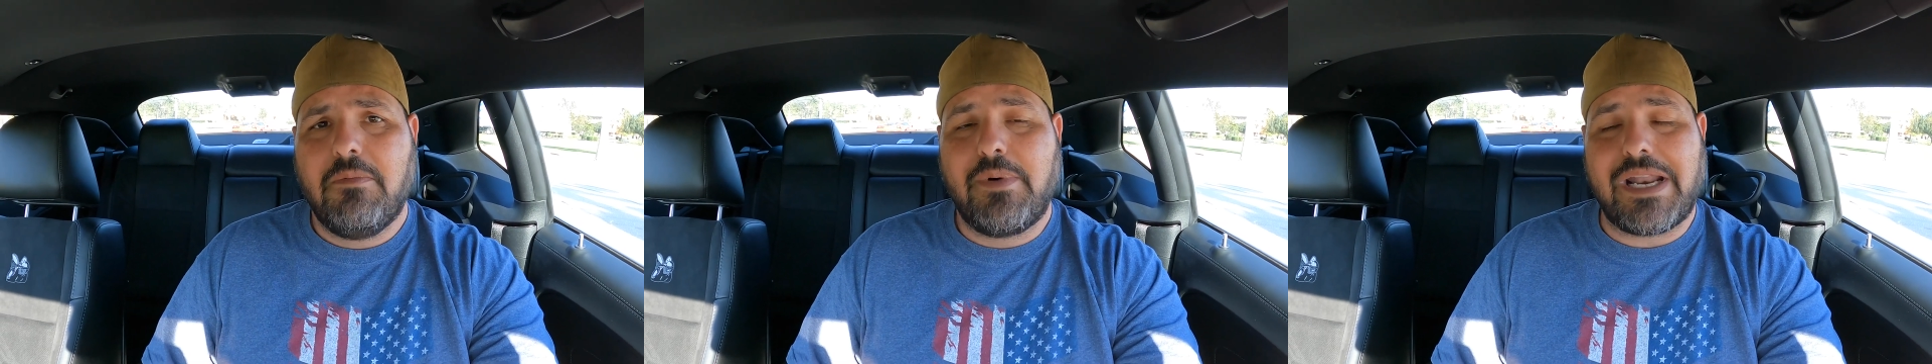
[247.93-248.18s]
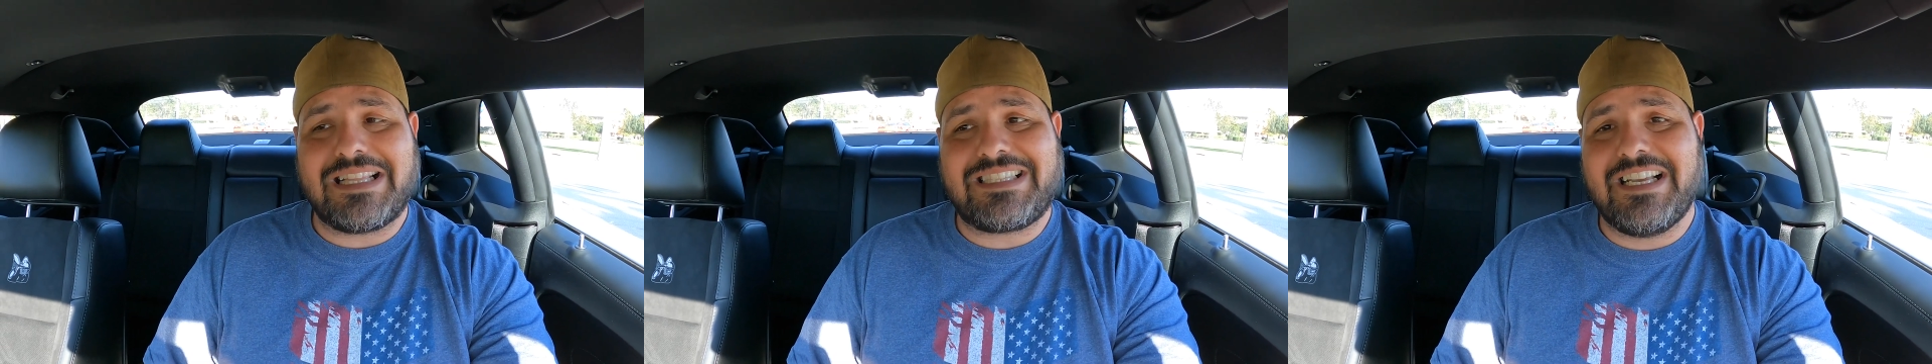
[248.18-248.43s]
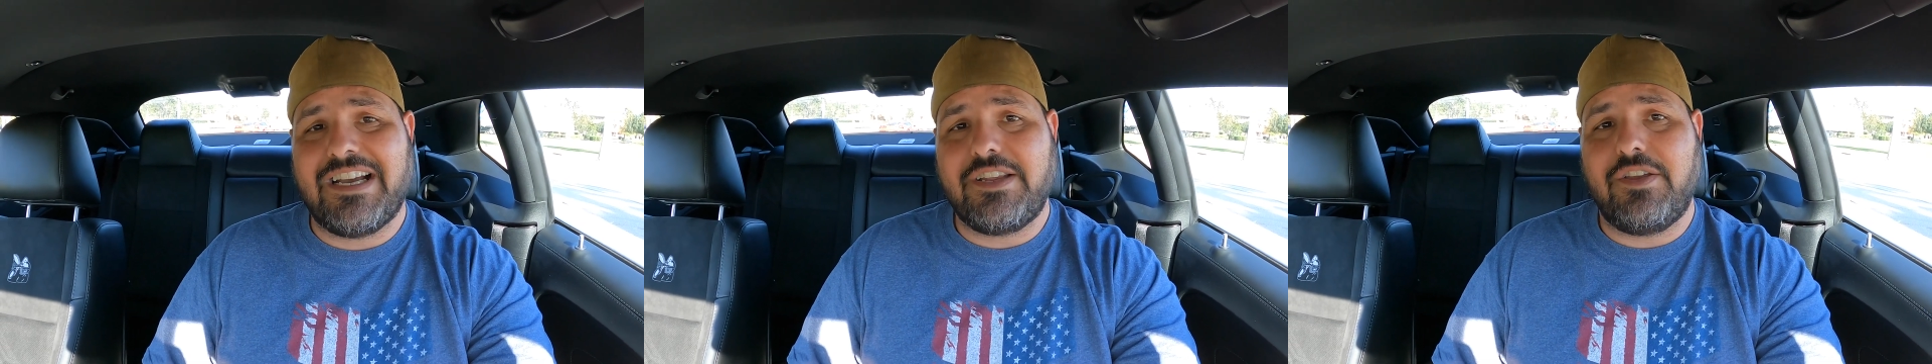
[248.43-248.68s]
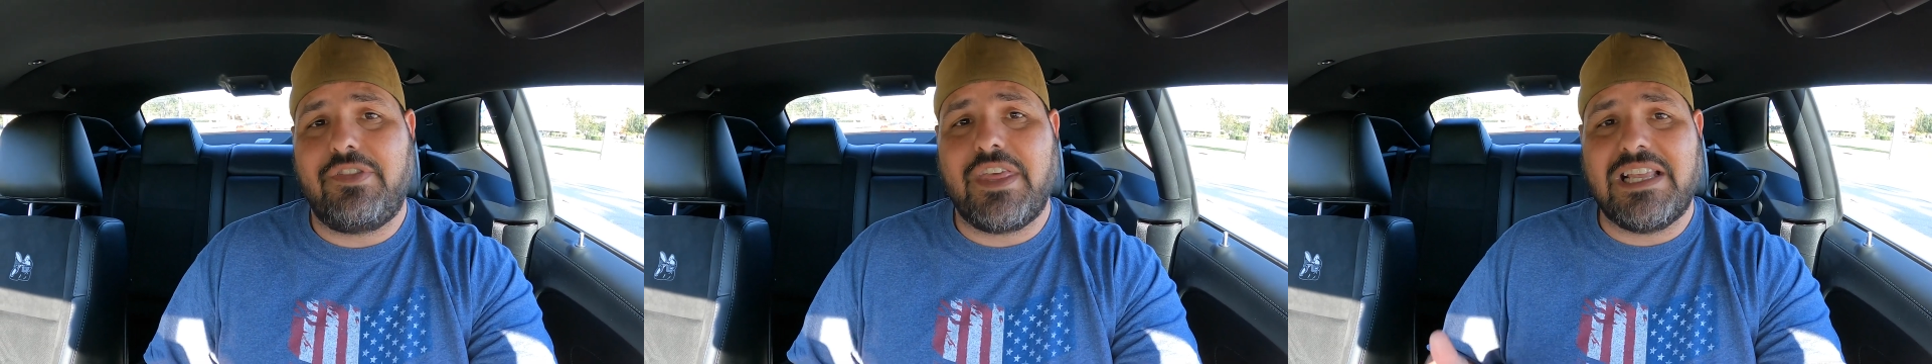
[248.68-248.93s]
but I tell
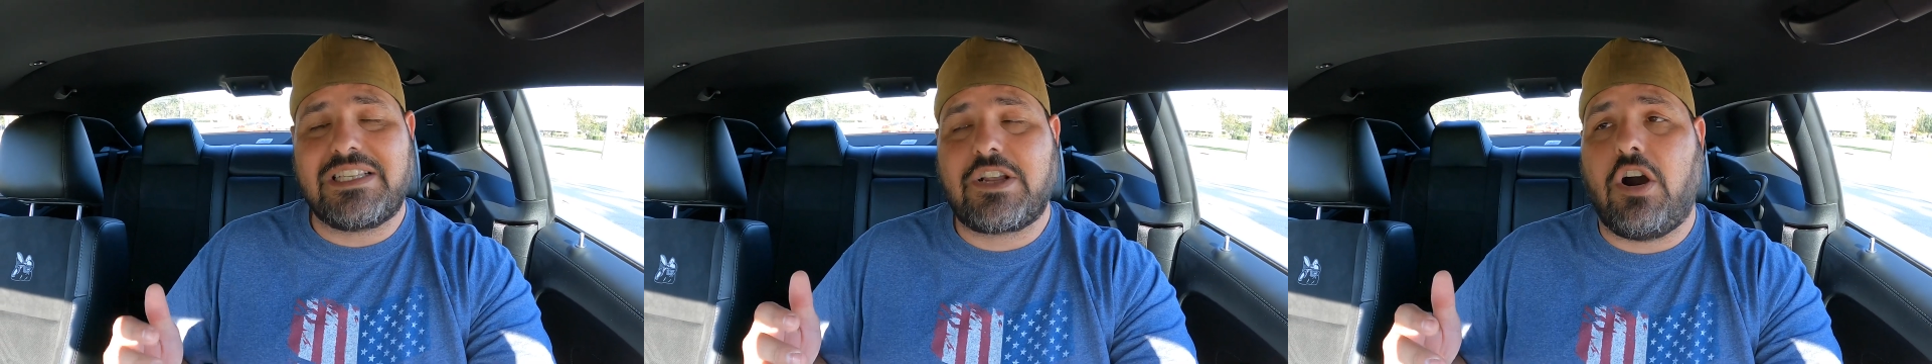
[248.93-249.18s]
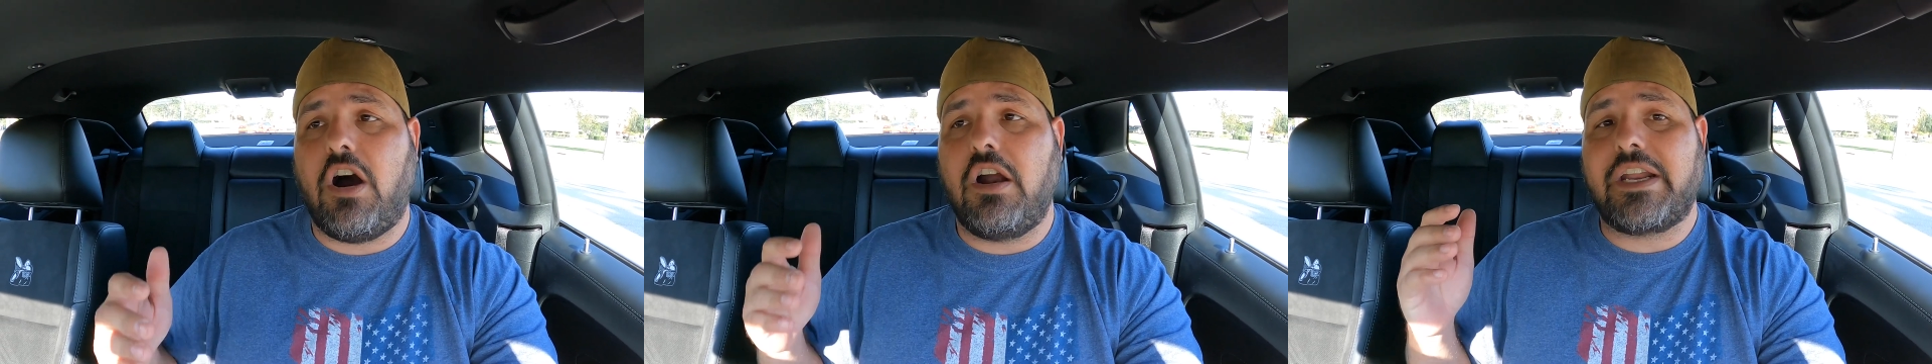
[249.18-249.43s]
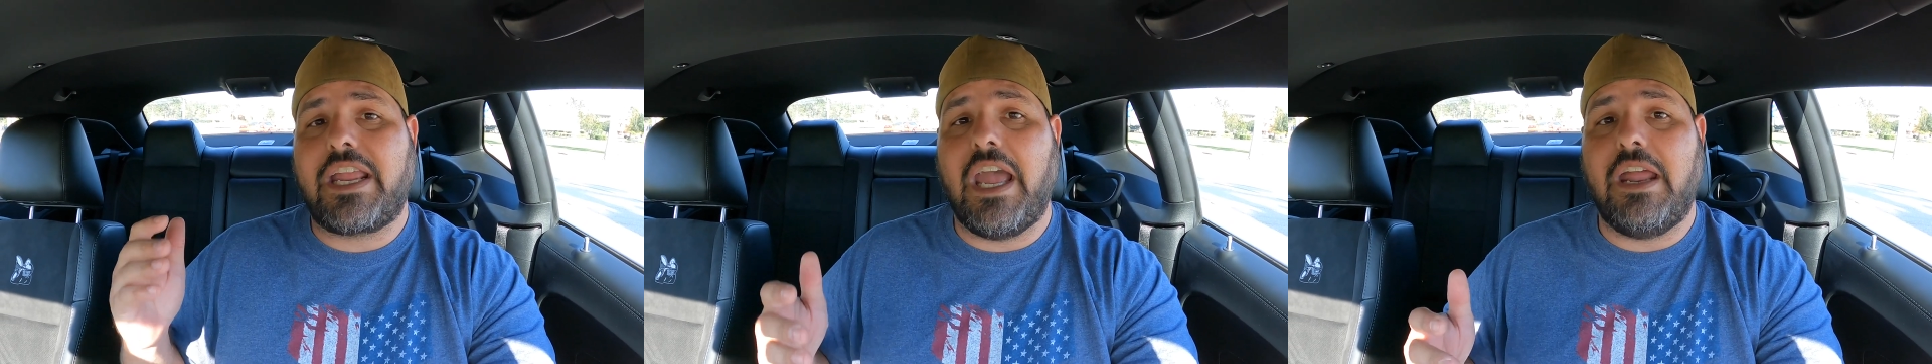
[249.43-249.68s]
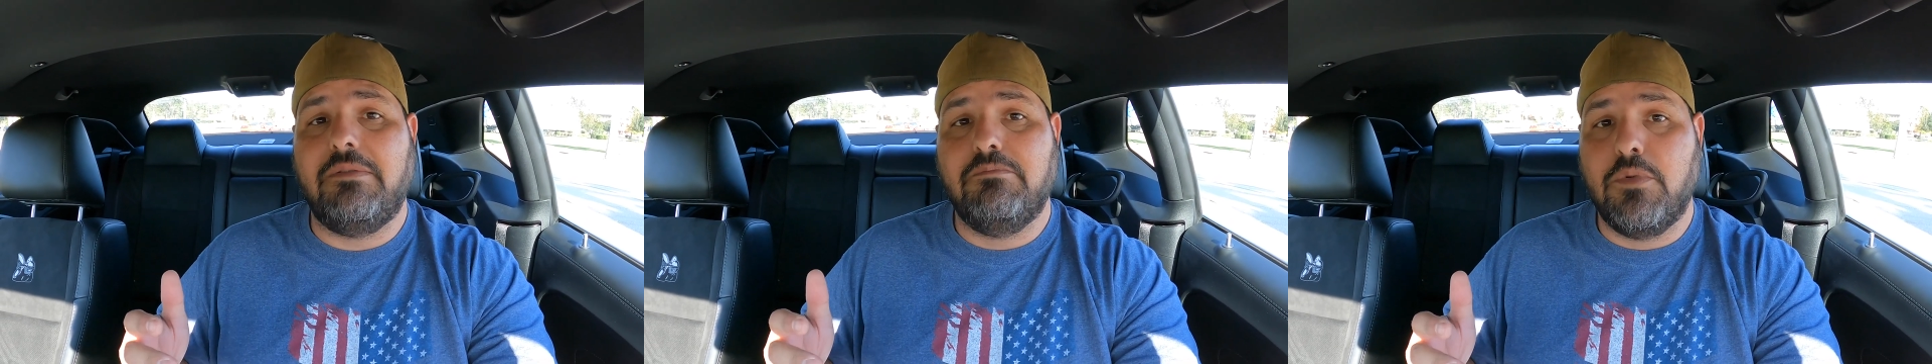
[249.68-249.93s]
you, this car
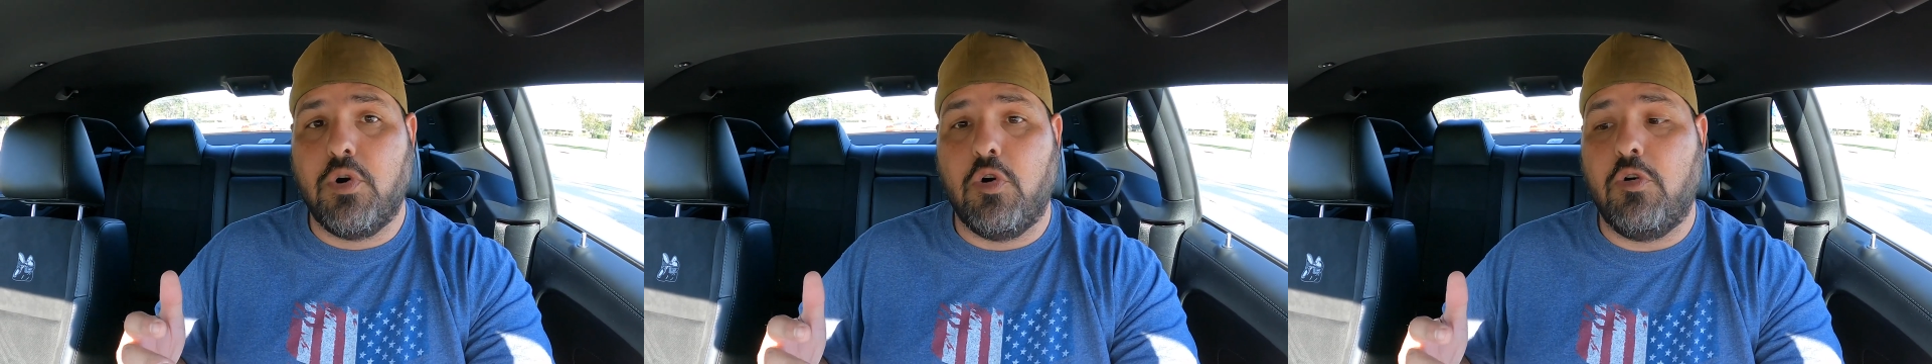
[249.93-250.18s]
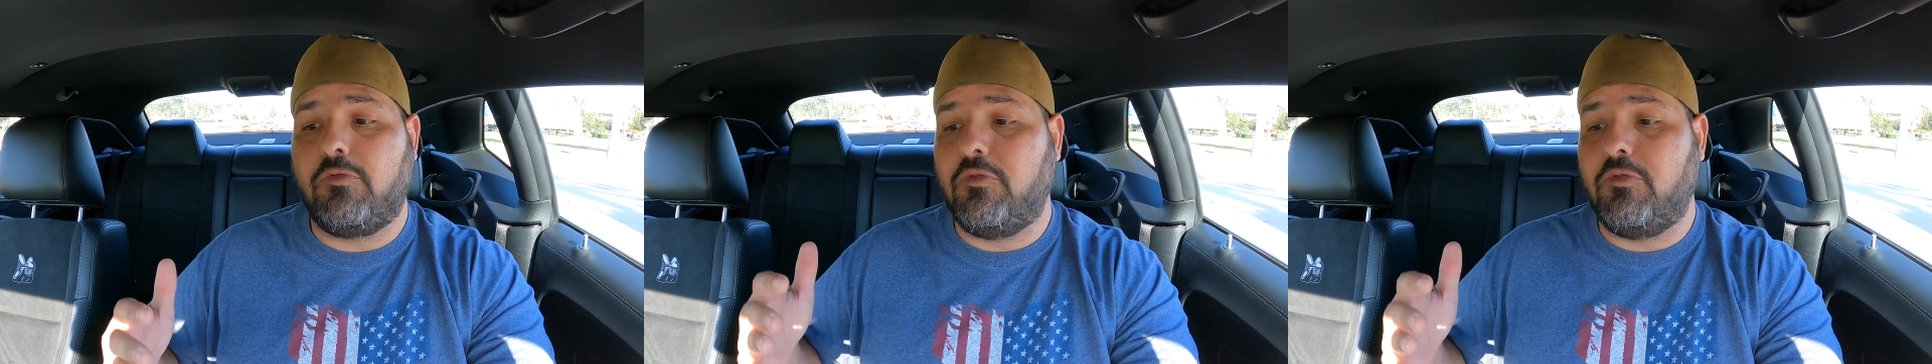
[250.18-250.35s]
can move.